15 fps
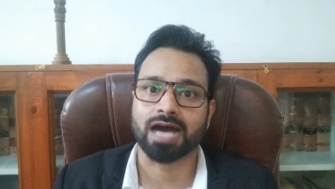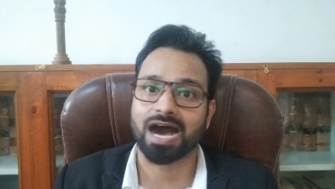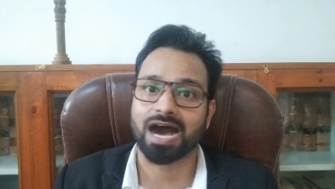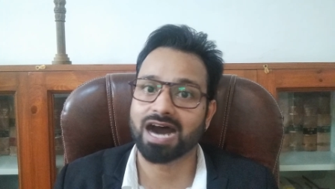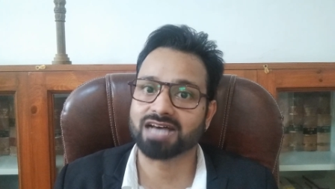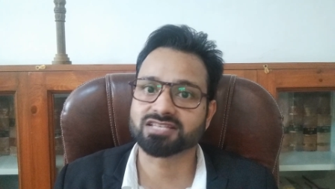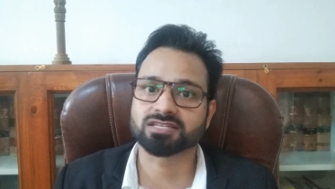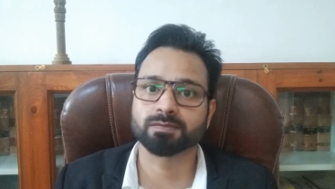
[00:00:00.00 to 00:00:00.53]

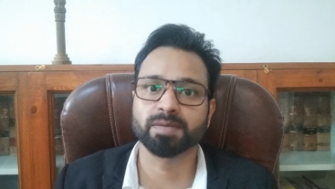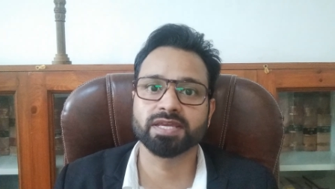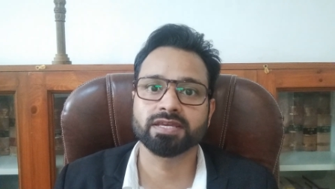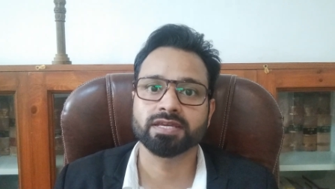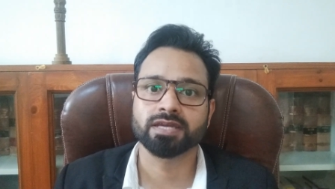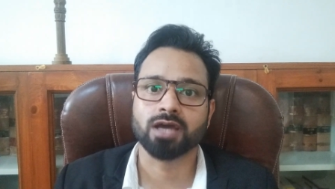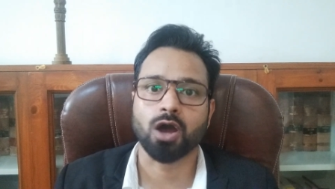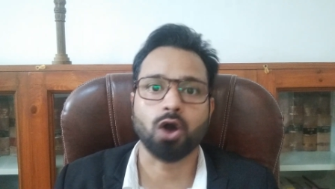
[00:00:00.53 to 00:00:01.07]
ask
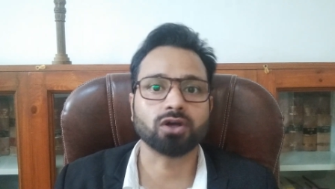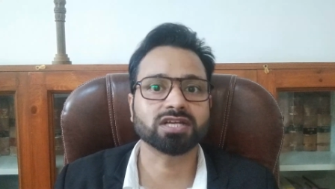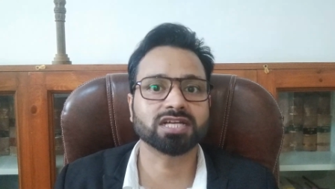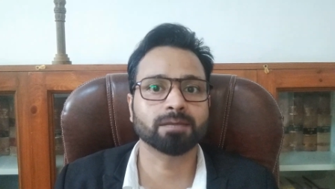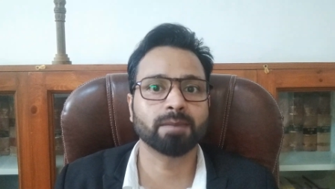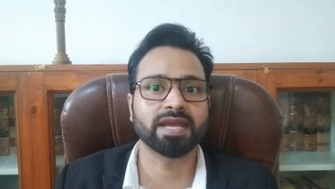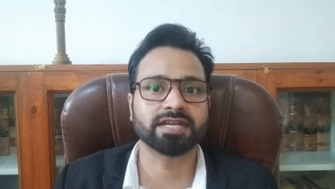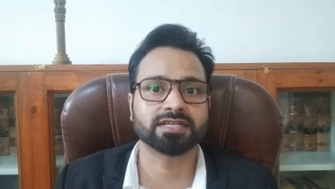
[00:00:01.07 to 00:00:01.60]
me or
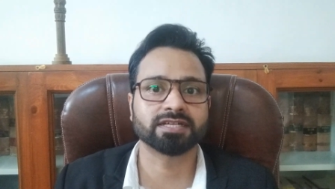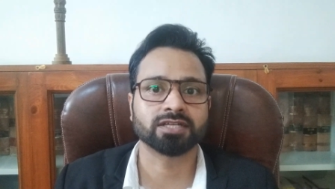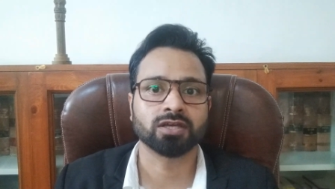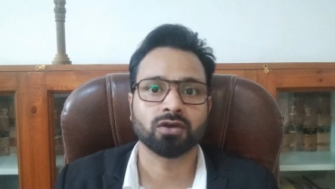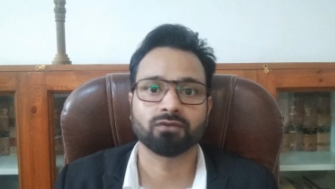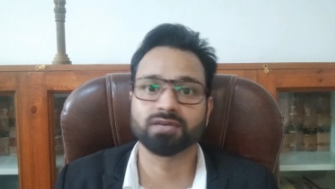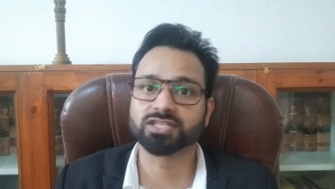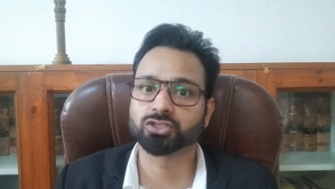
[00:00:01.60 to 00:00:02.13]

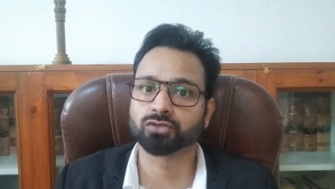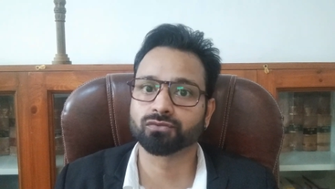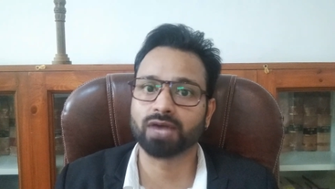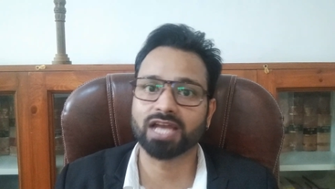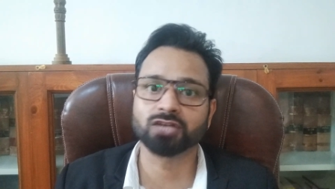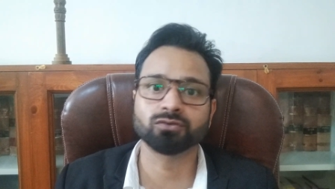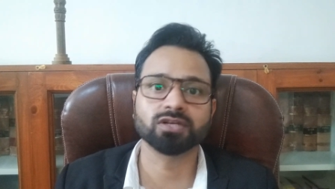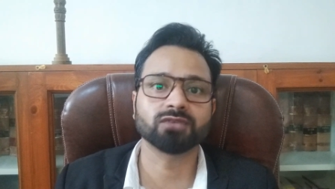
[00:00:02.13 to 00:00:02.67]
comment with your
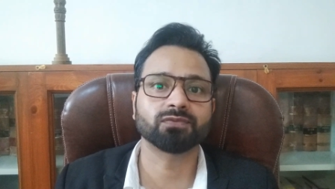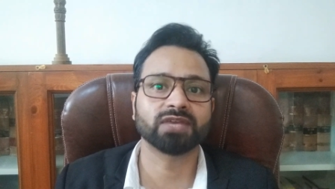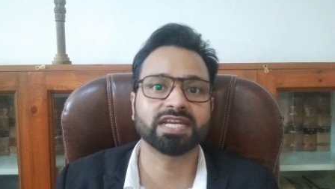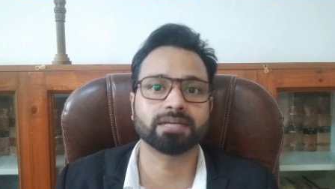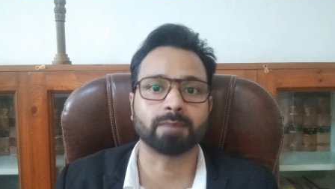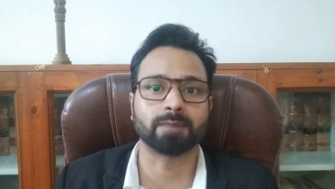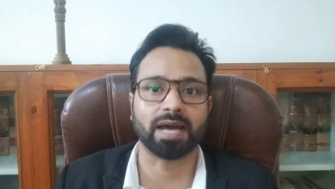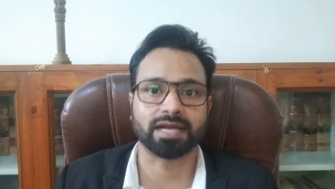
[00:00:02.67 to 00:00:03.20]
valuable
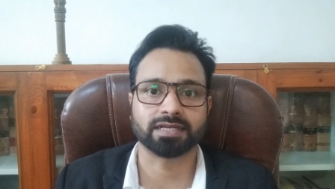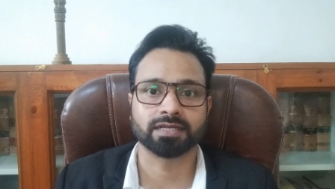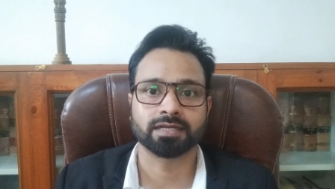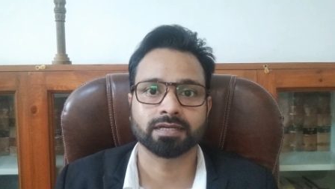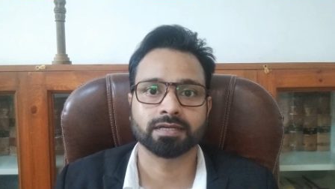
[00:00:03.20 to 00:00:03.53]
feedback.